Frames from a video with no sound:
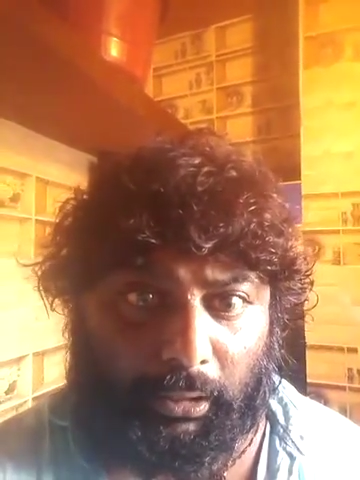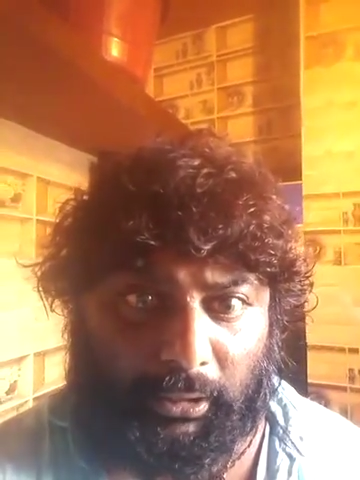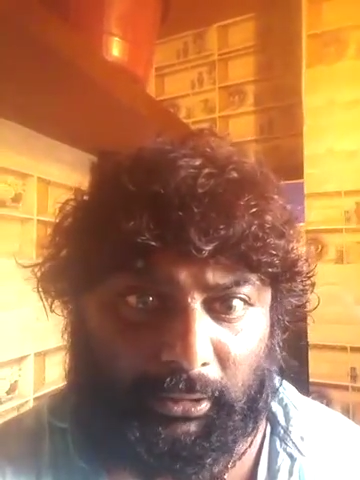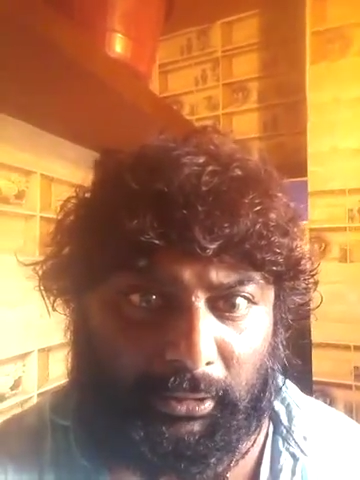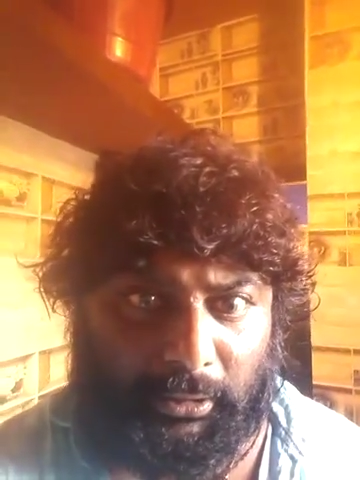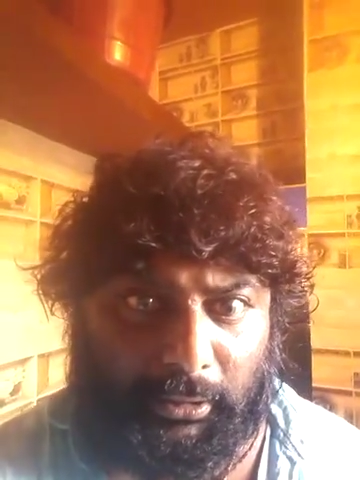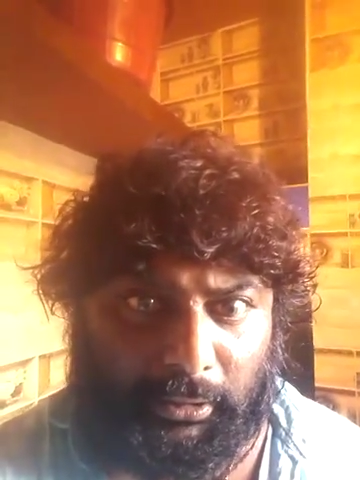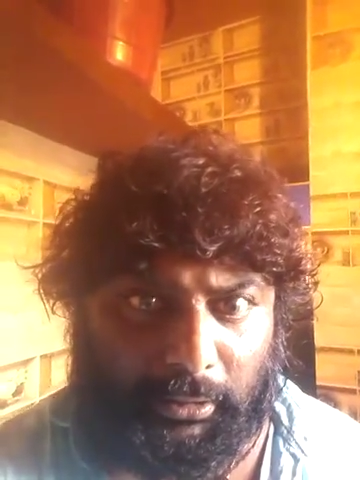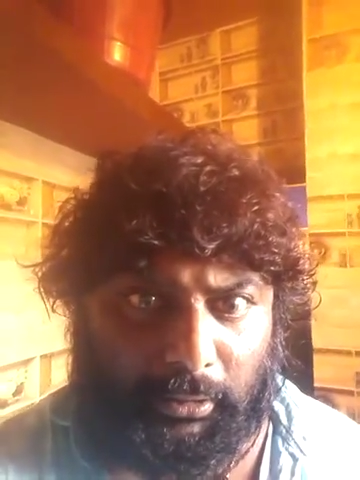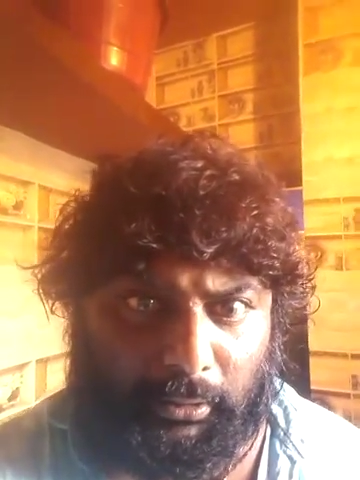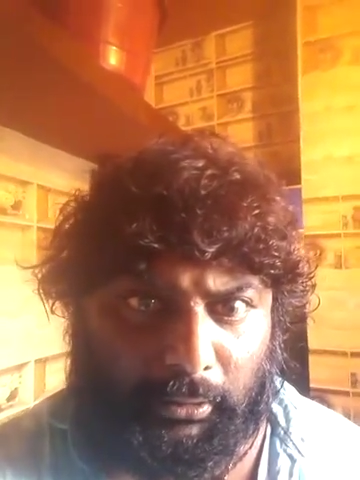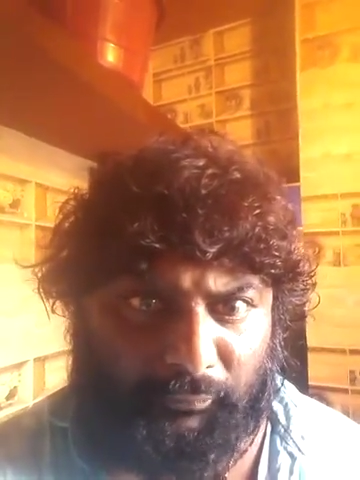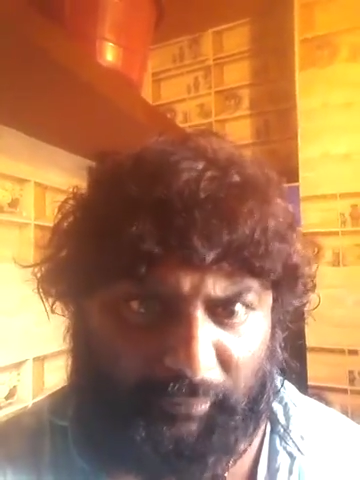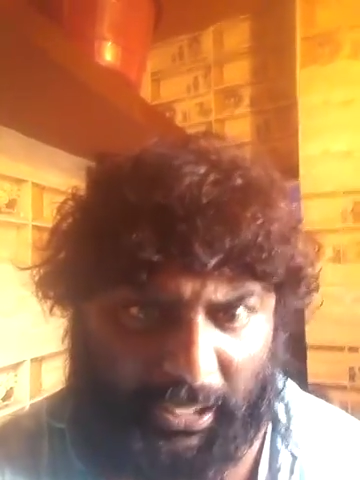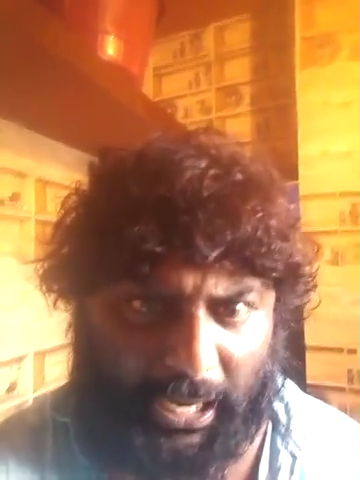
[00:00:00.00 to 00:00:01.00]
And
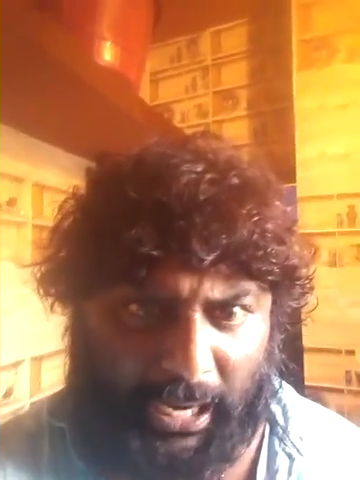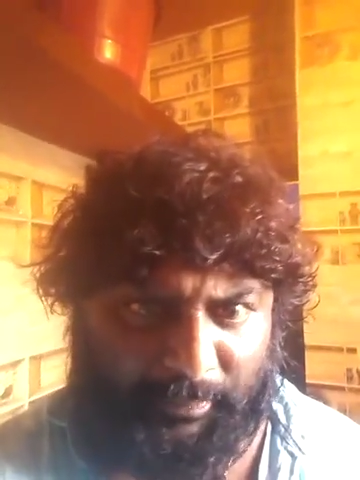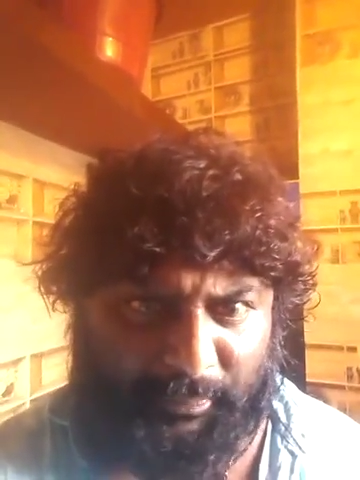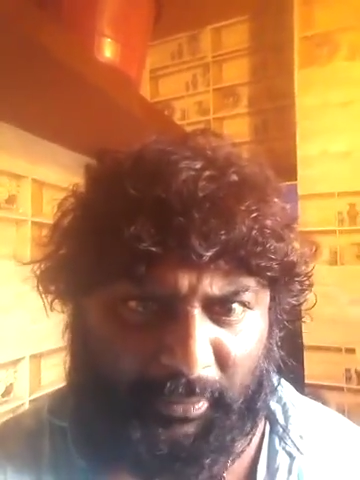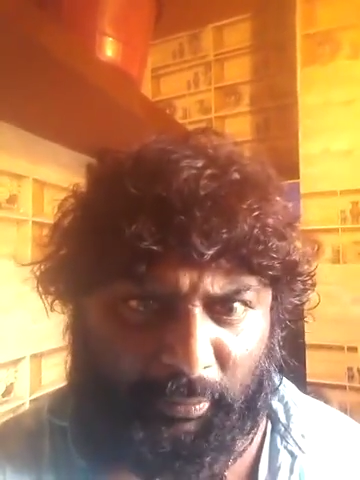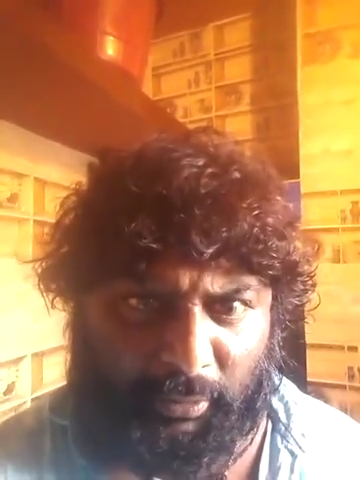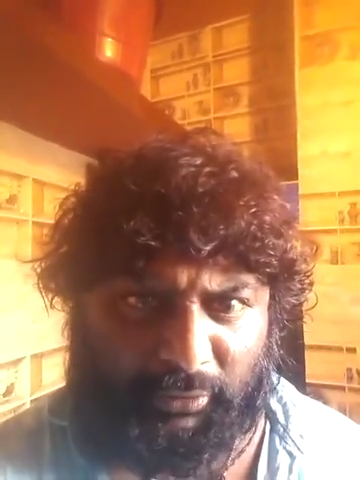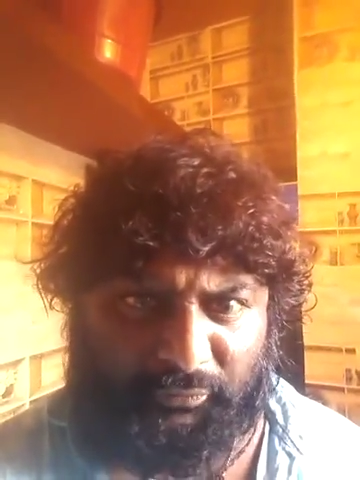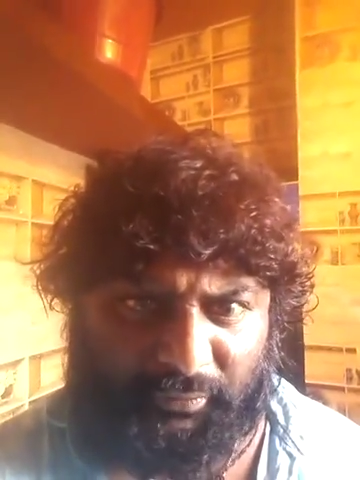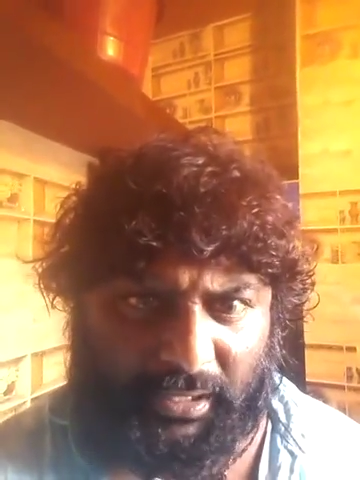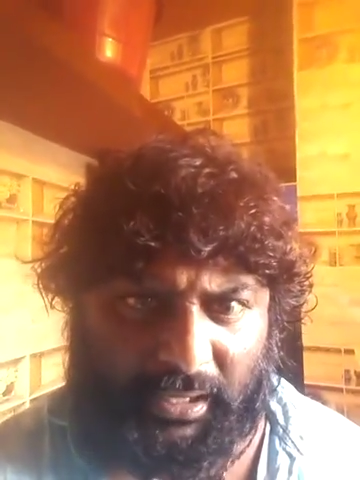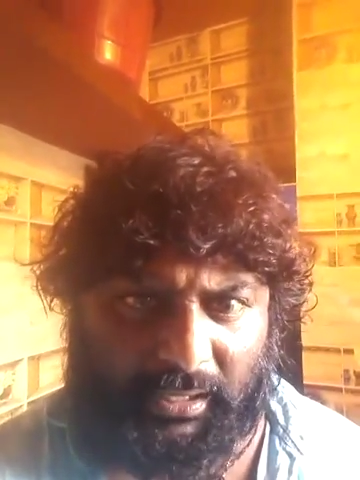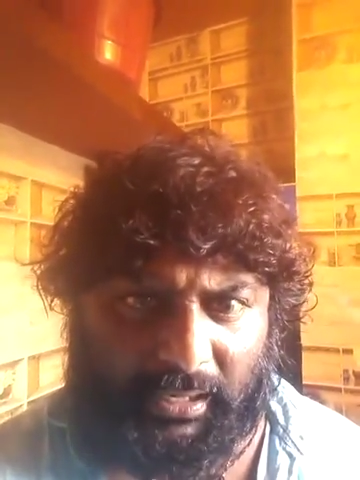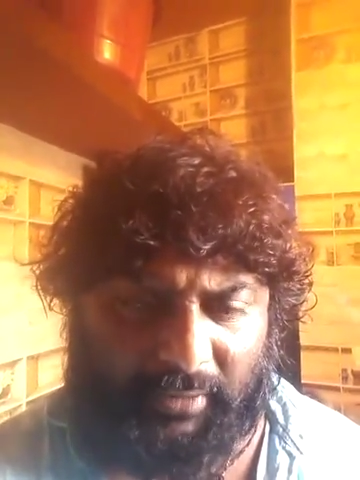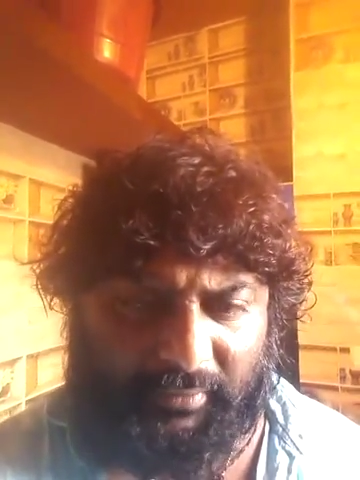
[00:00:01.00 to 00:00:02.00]
we are happy what we
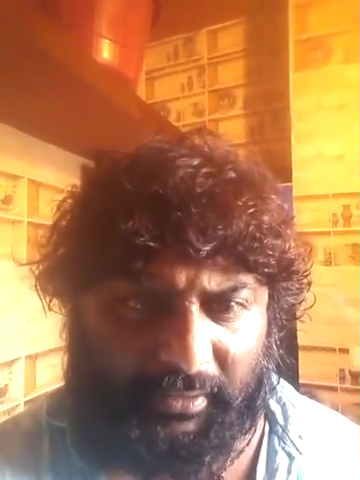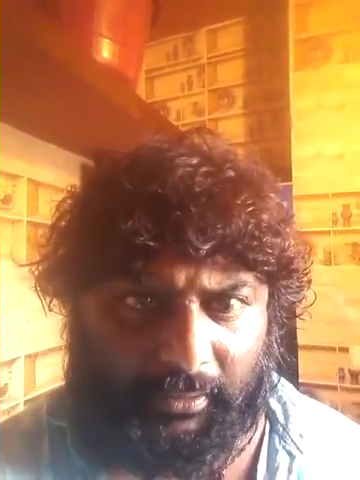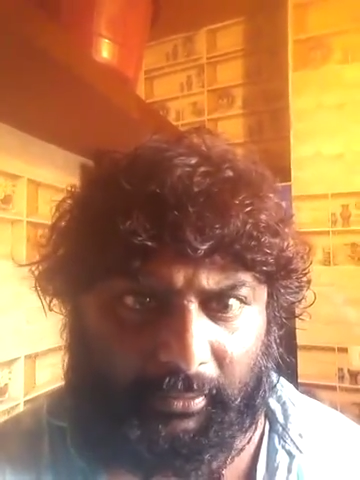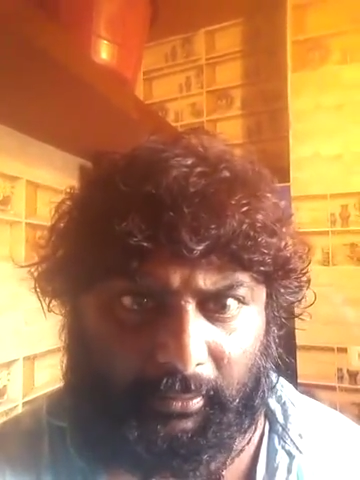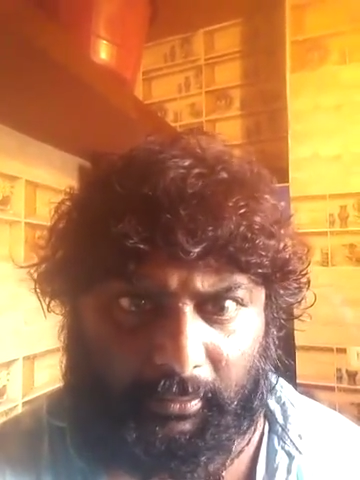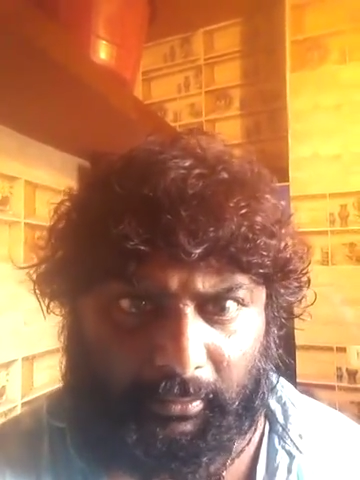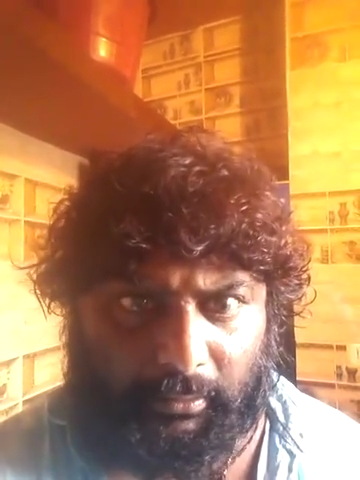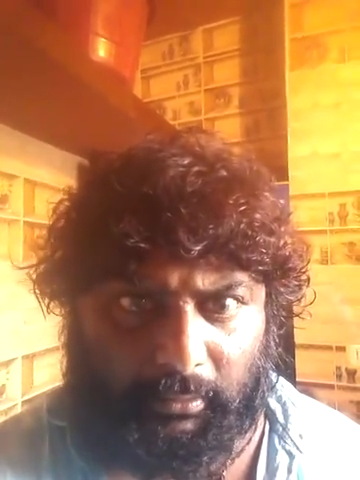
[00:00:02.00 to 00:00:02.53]
are having.